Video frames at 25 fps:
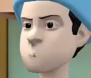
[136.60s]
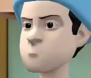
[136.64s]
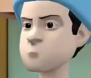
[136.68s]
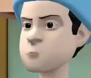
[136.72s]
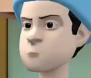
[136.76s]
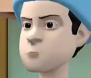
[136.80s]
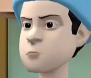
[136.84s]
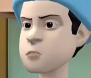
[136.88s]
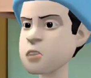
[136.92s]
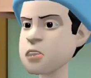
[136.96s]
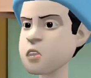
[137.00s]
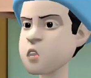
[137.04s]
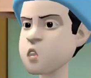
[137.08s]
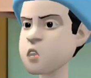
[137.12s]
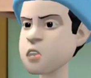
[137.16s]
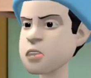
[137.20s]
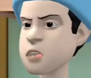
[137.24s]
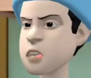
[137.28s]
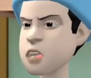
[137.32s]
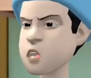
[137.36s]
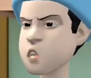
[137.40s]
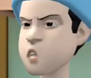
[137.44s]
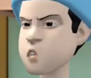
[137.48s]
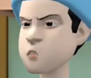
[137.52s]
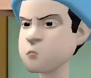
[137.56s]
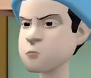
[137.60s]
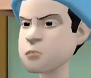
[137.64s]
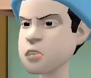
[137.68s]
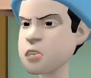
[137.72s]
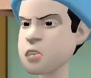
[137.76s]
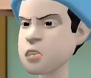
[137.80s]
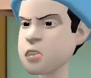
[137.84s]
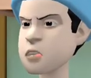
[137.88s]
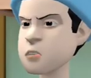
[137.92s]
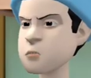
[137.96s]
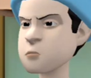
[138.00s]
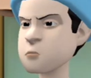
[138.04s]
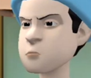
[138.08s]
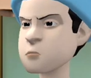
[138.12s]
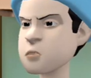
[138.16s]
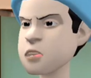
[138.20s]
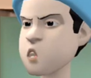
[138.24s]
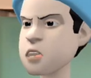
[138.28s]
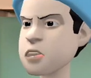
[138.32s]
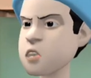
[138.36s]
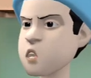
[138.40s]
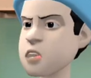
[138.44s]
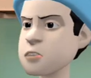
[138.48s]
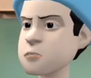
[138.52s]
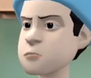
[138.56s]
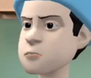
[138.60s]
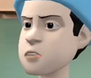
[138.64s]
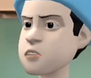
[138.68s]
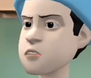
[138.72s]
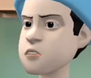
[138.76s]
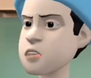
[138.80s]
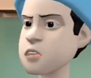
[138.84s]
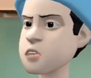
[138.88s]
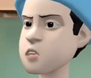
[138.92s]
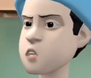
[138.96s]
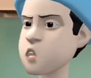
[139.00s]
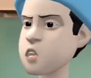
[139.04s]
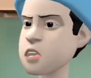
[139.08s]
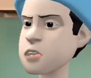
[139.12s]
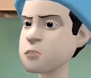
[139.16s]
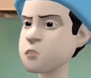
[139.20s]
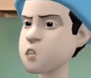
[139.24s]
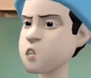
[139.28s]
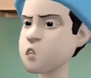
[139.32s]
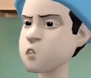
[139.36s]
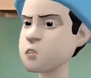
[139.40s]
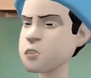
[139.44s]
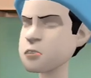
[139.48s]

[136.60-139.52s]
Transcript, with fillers: Absolutely not Maggie, are you a pervert to him or